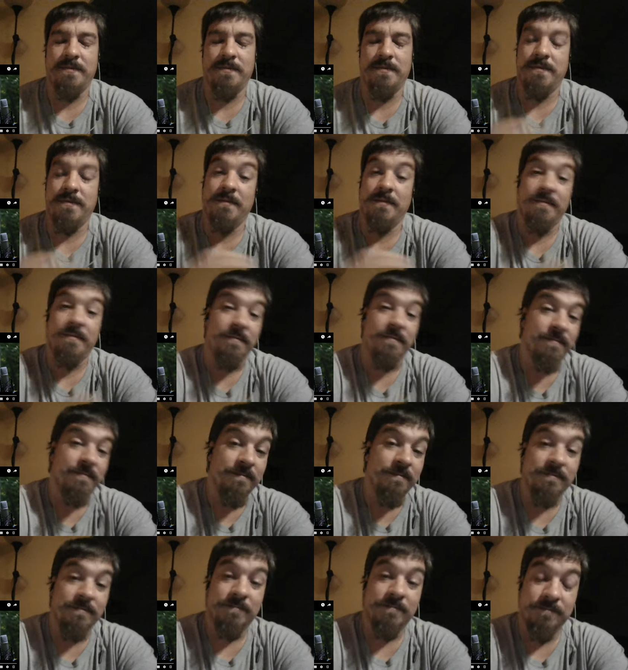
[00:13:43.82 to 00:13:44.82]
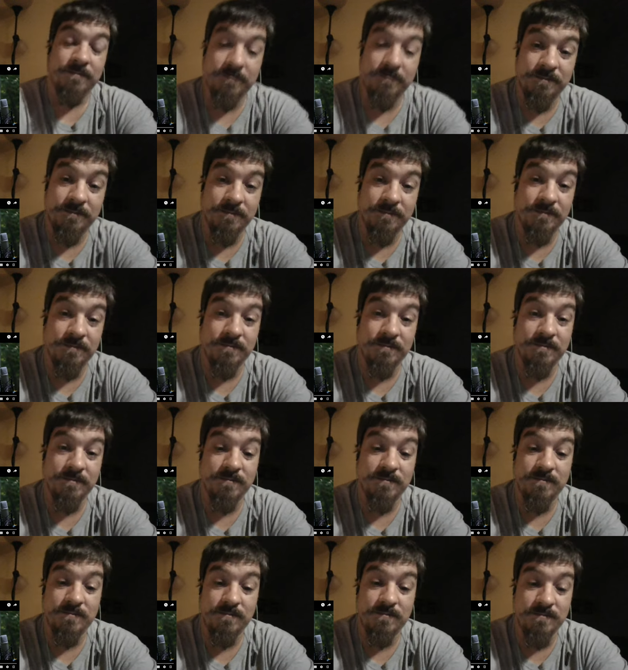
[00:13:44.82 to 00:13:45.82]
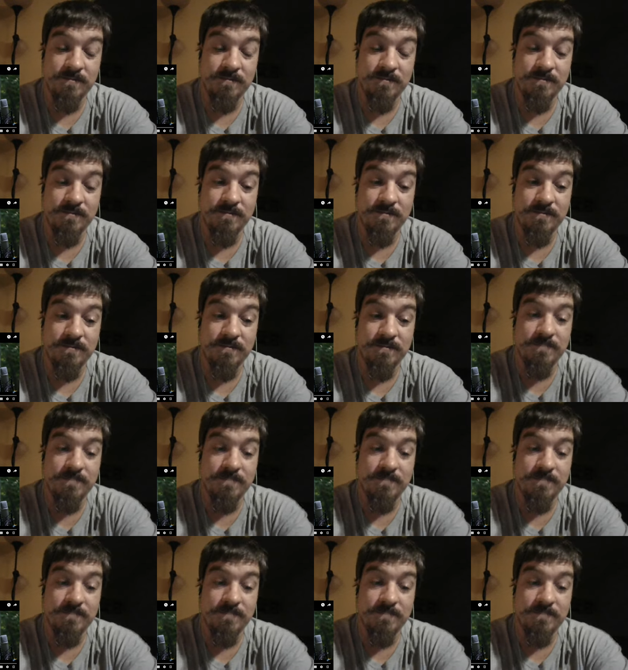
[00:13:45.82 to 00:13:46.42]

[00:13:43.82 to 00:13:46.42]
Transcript: No one is speaking in this clip.